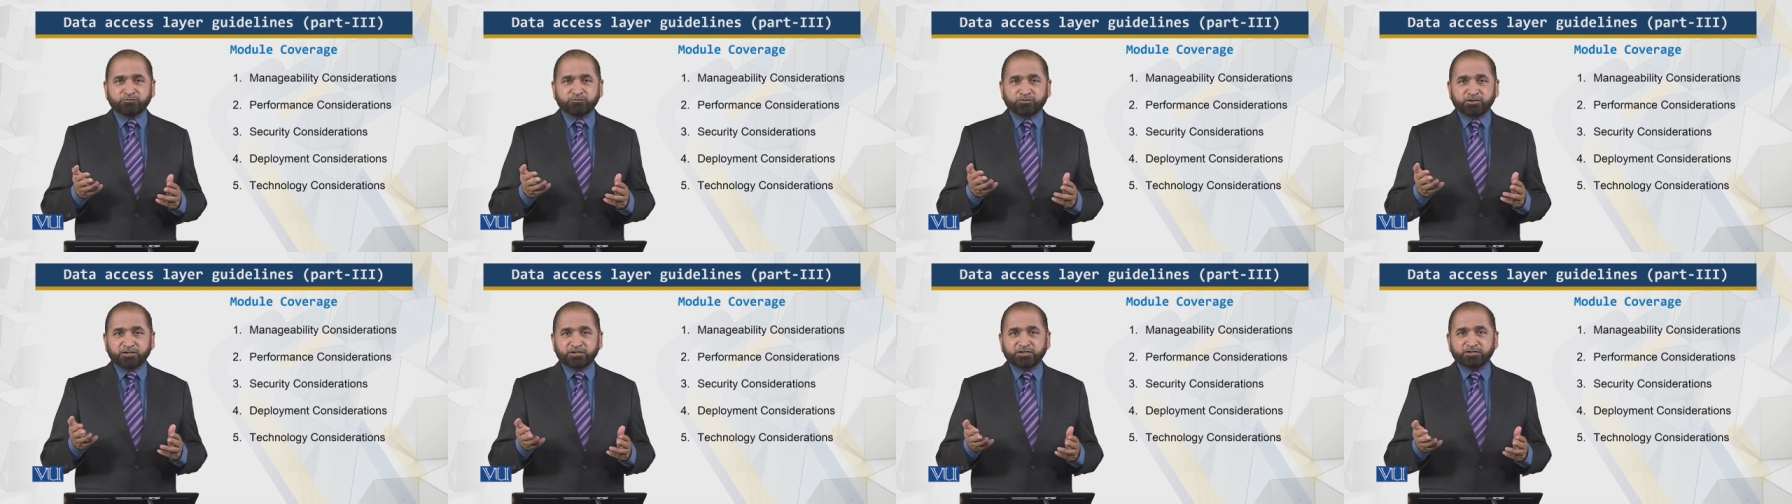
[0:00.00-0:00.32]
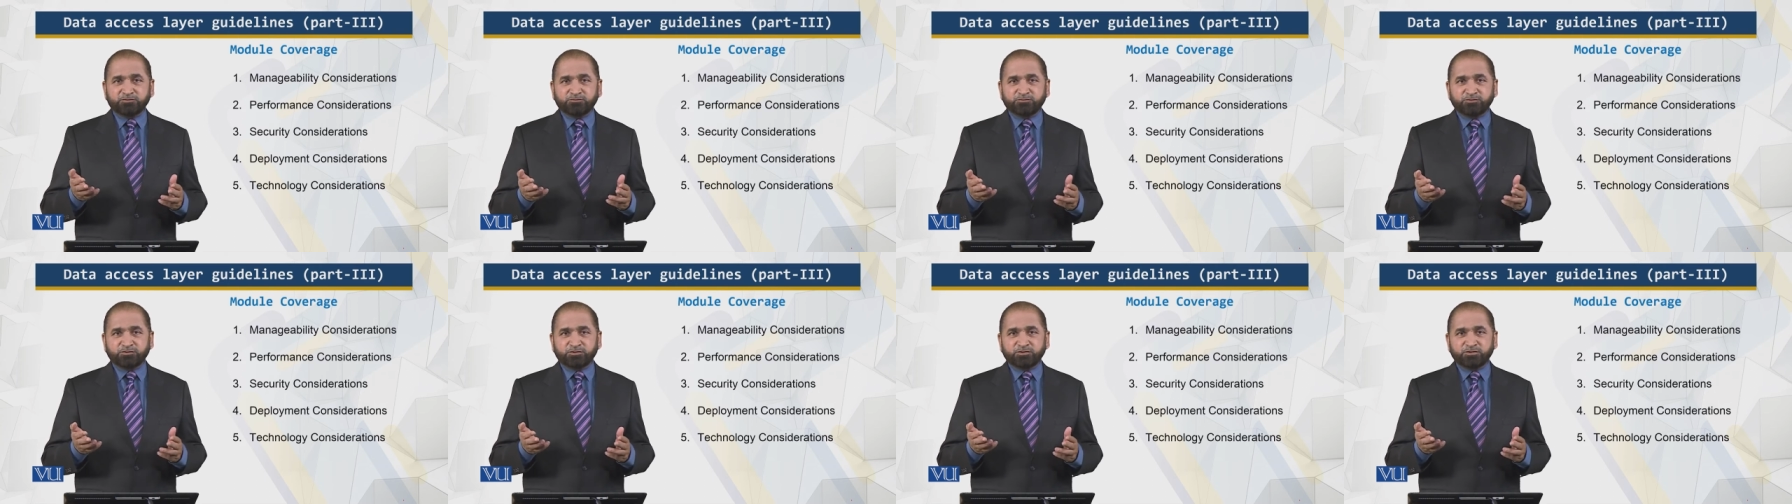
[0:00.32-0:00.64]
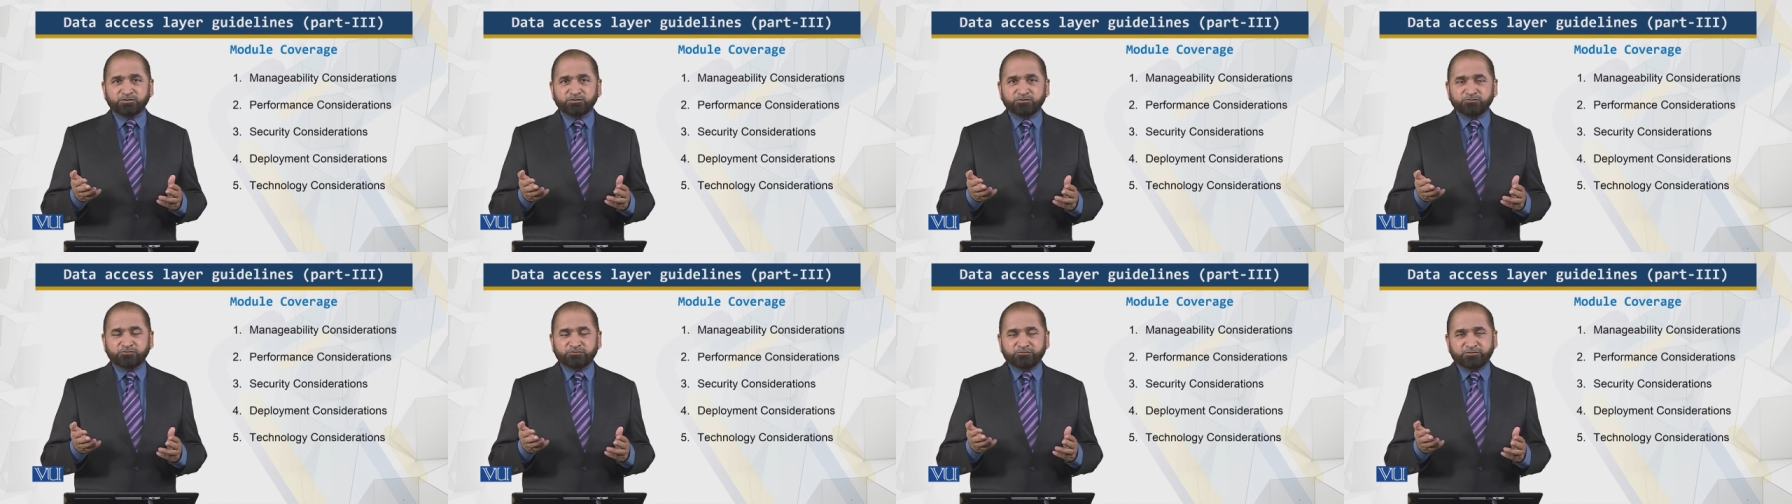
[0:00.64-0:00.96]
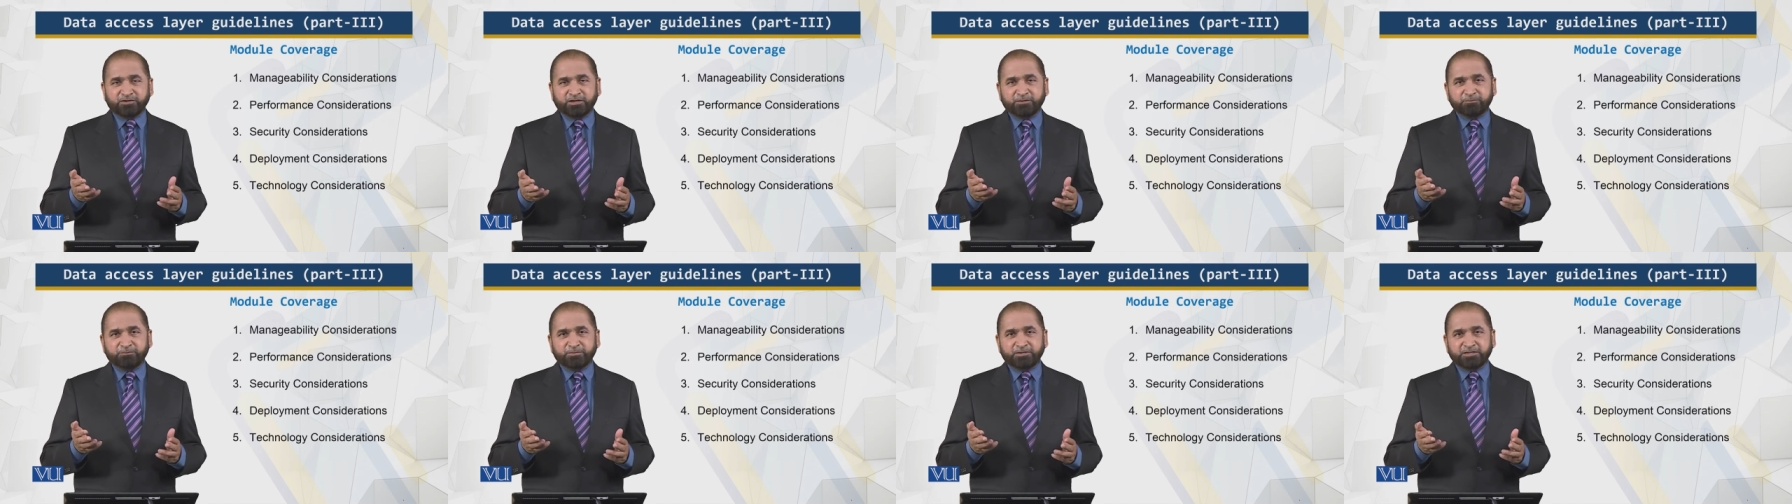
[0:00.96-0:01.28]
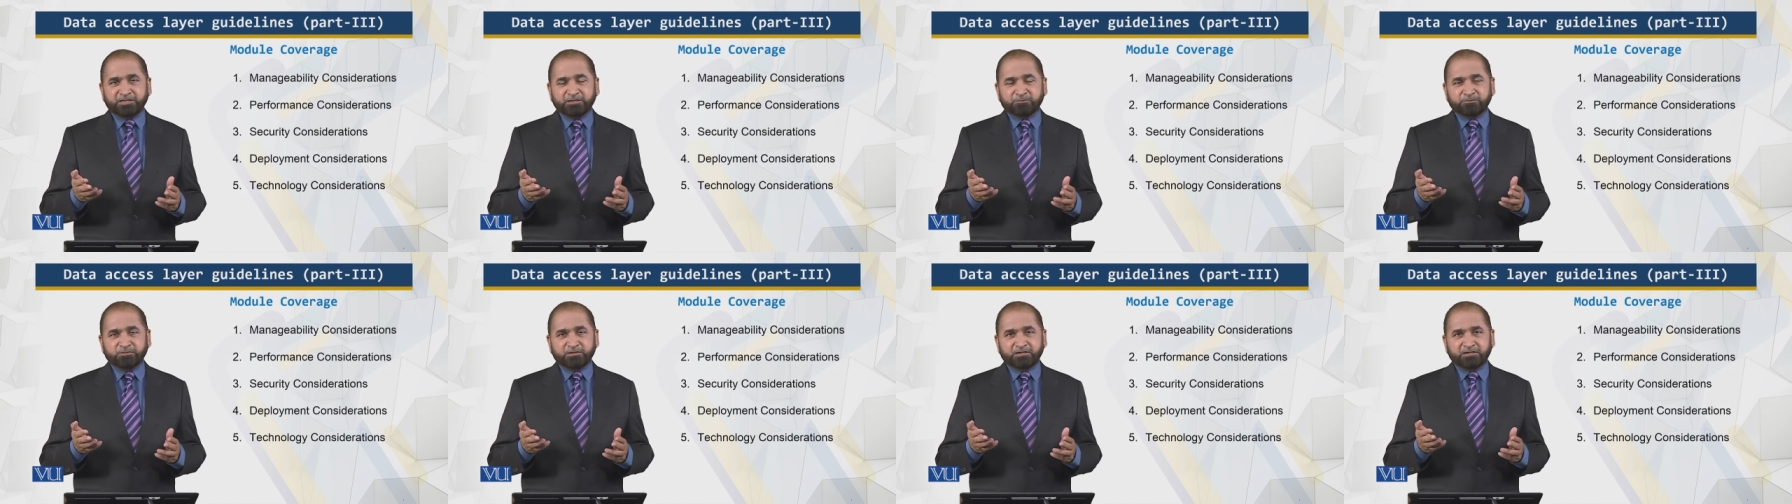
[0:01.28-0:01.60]
wonderful web
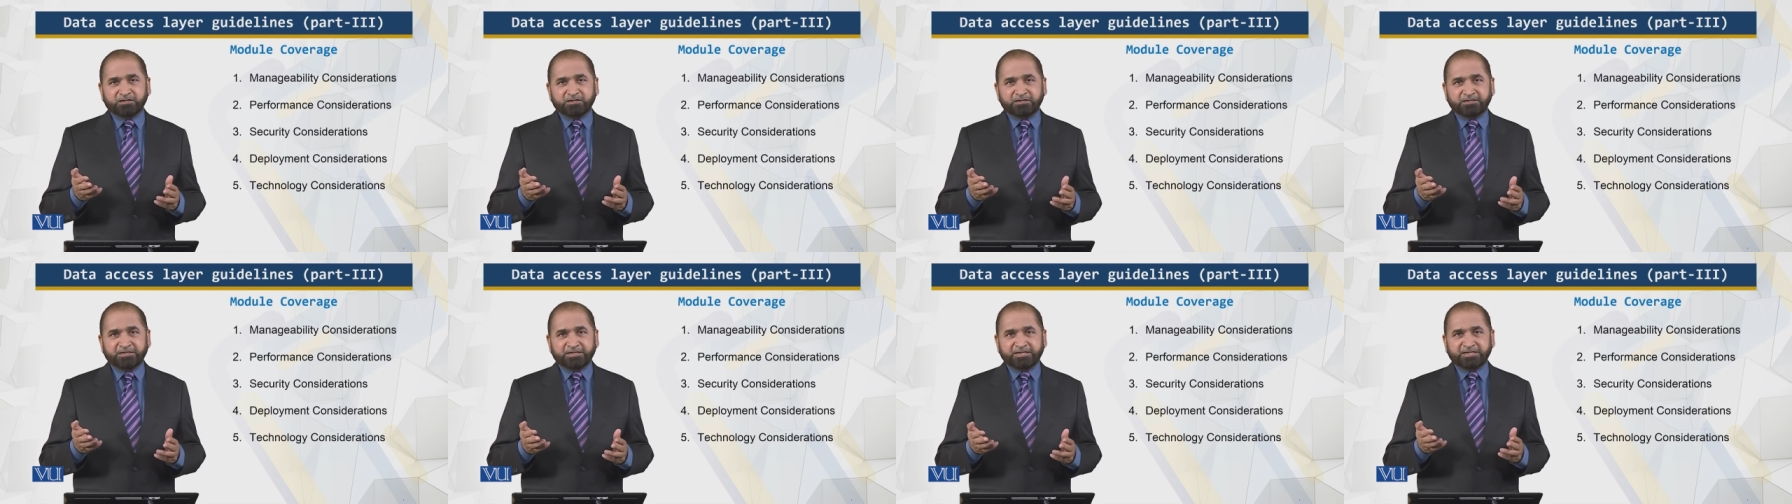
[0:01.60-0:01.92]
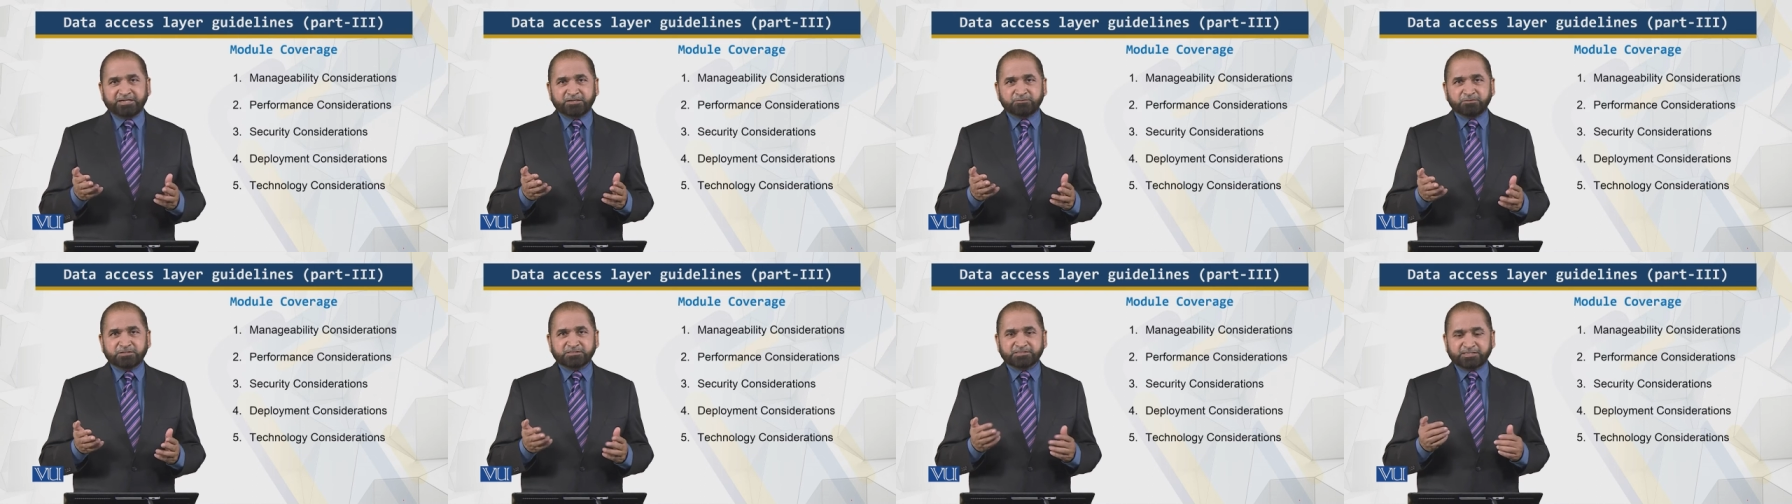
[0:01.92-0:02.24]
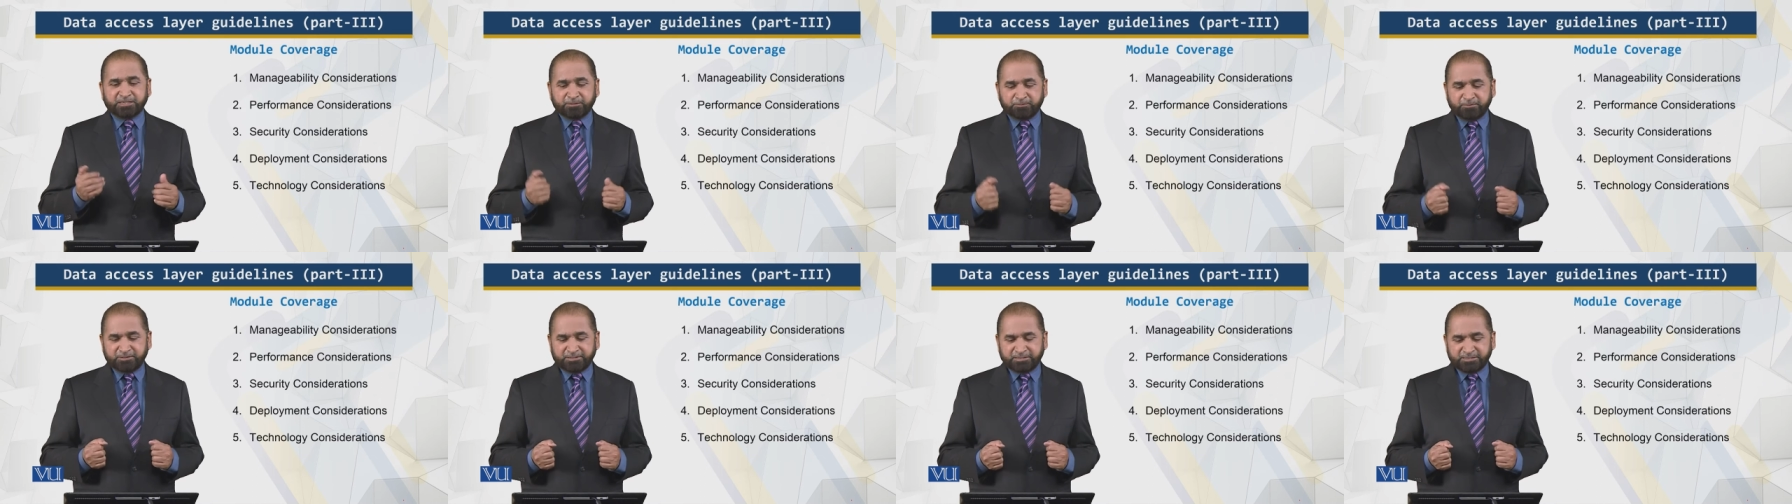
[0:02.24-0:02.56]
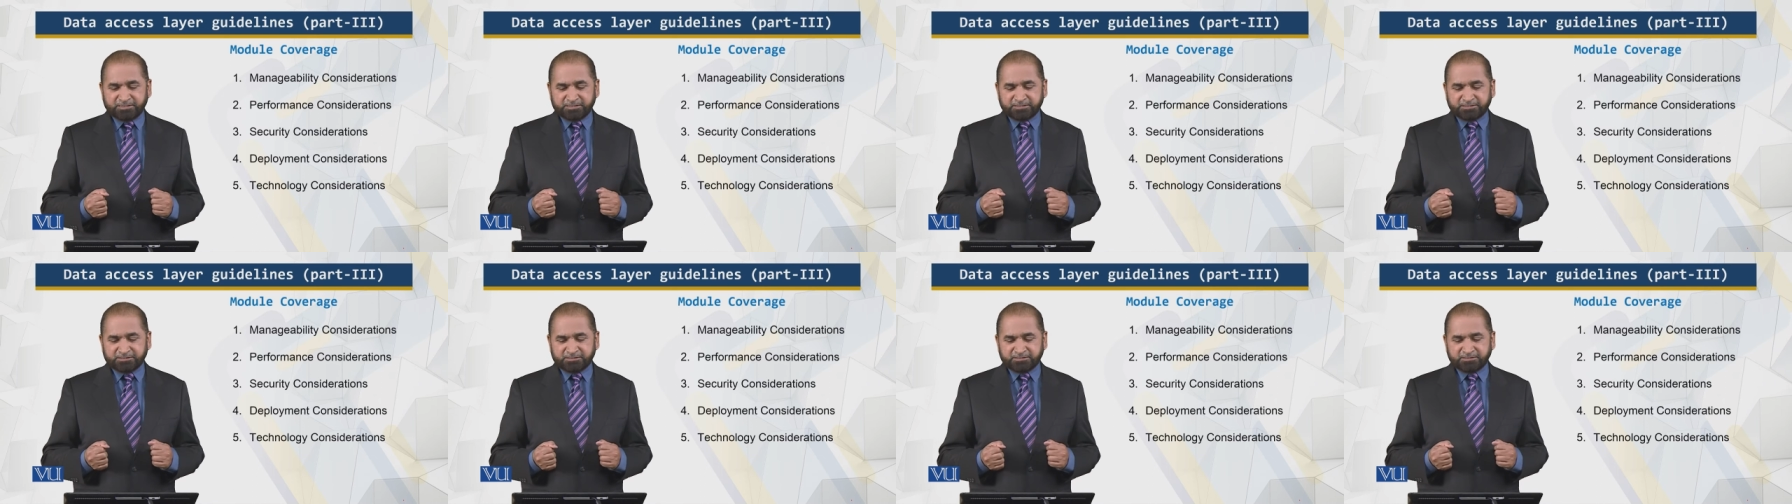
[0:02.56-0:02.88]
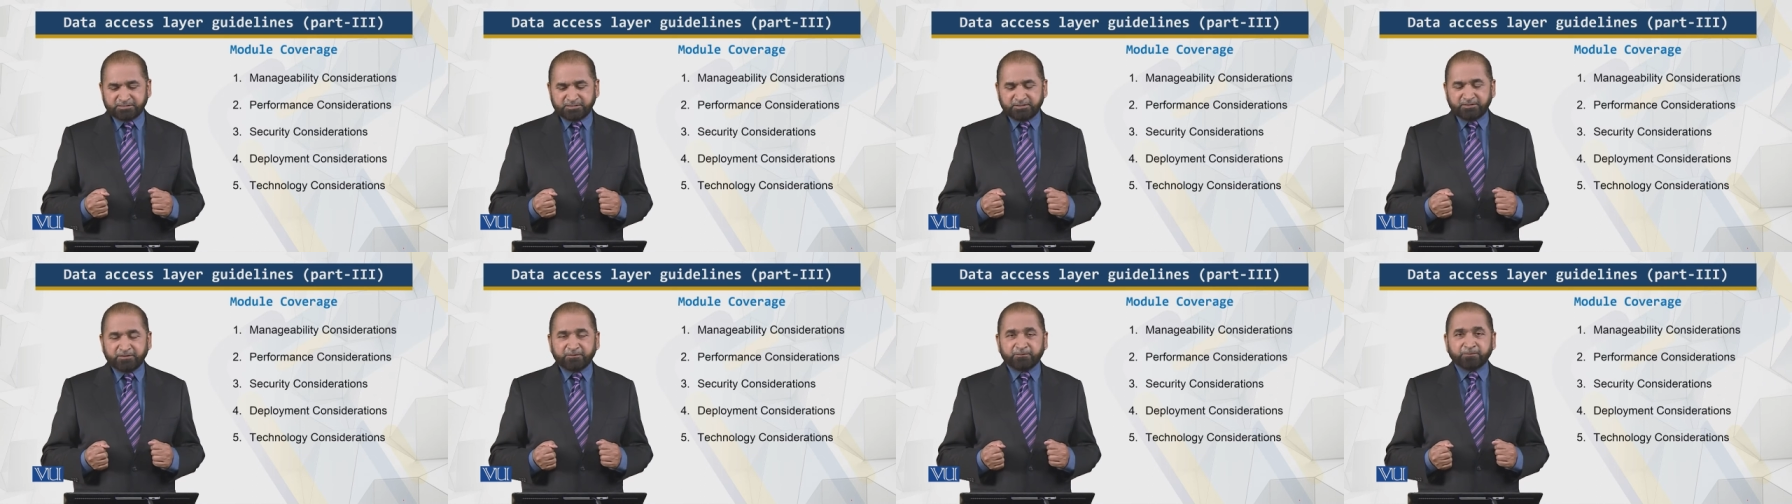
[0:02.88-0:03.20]
enabled database applications